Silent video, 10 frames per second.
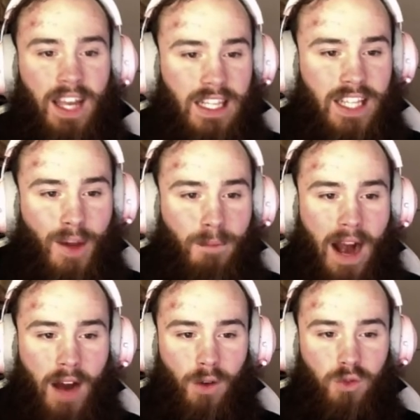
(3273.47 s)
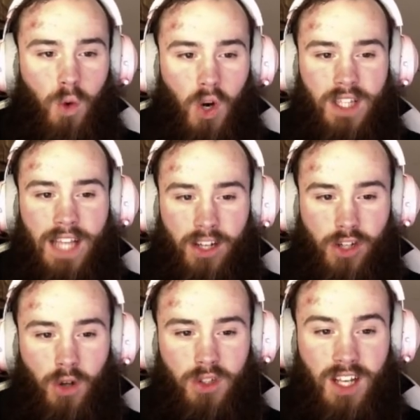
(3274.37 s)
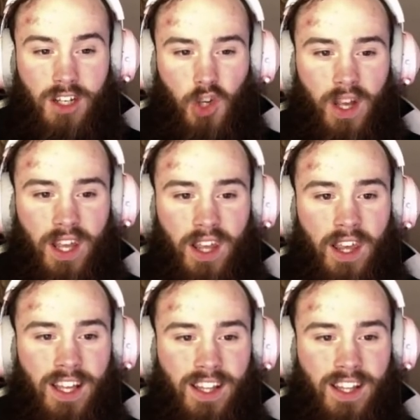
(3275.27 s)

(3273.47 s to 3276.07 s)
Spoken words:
and the amount of work that goes into it.